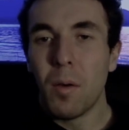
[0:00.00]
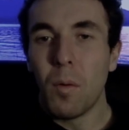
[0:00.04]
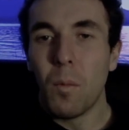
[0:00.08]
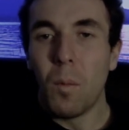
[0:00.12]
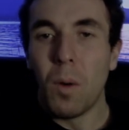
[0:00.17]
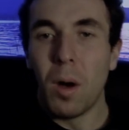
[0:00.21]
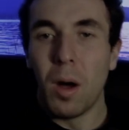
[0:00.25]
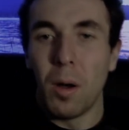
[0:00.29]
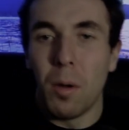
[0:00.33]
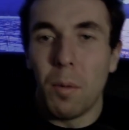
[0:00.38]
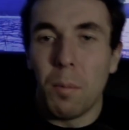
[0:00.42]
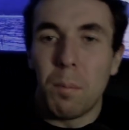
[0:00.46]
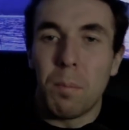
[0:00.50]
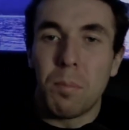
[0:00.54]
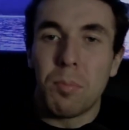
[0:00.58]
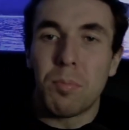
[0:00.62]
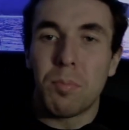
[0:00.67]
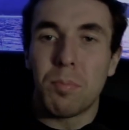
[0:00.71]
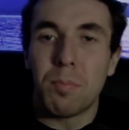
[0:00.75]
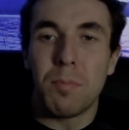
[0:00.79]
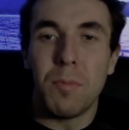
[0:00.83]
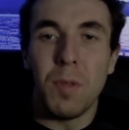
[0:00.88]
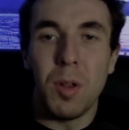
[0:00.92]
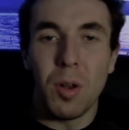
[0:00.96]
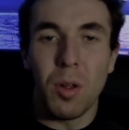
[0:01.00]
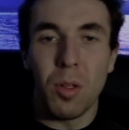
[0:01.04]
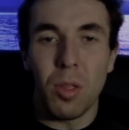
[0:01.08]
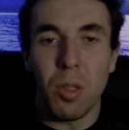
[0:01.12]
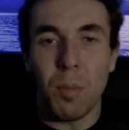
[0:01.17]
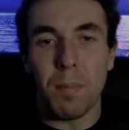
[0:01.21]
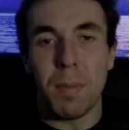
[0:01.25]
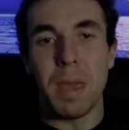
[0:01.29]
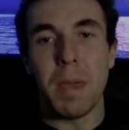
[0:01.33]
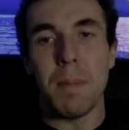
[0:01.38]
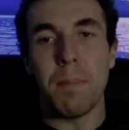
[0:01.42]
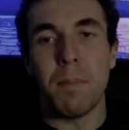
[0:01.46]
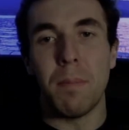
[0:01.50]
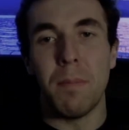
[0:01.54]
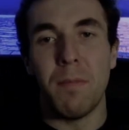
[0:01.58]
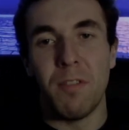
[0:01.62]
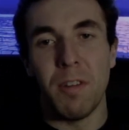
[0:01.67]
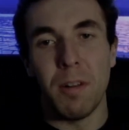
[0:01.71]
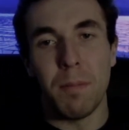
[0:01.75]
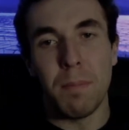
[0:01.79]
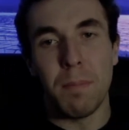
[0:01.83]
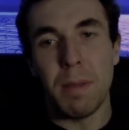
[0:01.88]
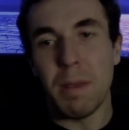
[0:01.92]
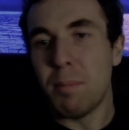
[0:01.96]
While the
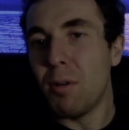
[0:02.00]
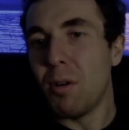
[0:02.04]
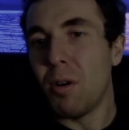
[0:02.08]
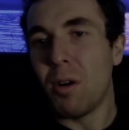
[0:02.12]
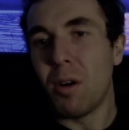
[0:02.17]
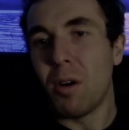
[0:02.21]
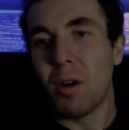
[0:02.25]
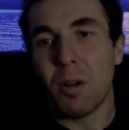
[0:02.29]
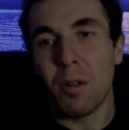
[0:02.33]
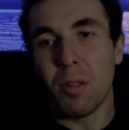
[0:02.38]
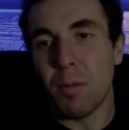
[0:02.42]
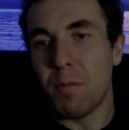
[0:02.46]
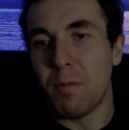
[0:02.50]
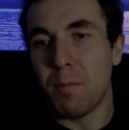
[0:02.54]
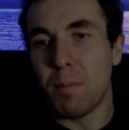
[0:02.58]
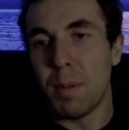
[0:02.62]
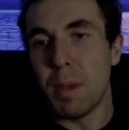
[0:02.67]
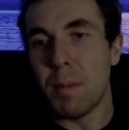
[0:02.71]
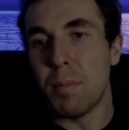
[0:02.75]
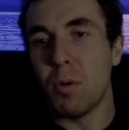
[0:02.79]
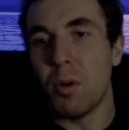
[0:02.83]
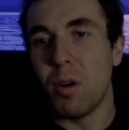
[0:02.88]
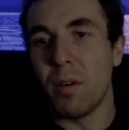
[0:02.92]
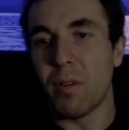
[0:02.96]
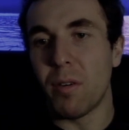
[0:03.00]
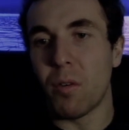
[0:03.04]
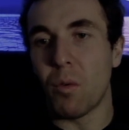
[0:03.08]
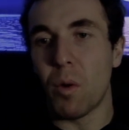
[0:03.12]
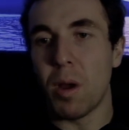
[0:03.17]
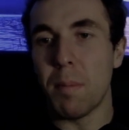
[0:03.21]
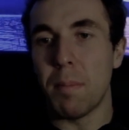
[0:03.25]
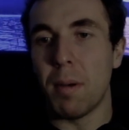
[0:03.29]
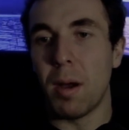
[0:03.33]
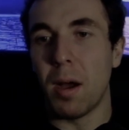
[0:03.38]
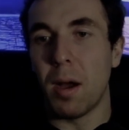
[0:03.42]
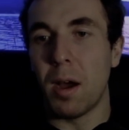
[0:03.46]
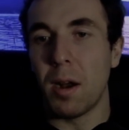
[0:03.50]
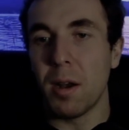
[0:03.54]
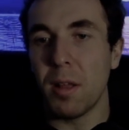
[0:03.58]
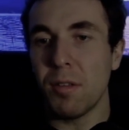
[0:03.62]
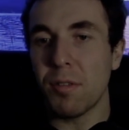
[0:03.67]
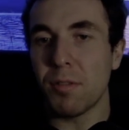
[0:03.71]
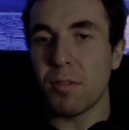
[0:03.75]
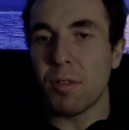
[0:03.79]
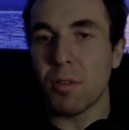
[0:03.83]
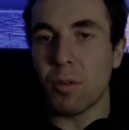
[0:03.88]
fit people are the people who have great bodies,